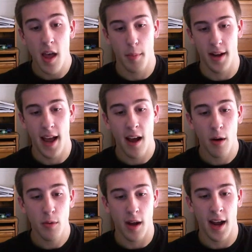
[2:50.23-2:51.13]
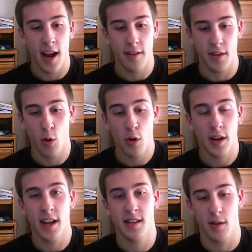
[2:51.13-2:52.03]
but now I have, in order to
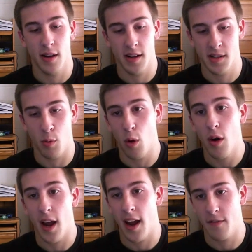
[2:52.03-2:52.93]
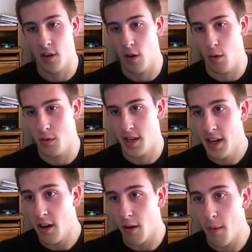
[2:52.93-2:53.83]
get to Explorer, I have to go to
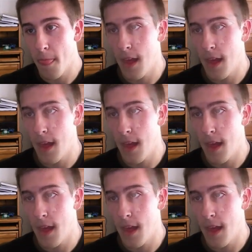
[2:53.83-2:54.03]
here.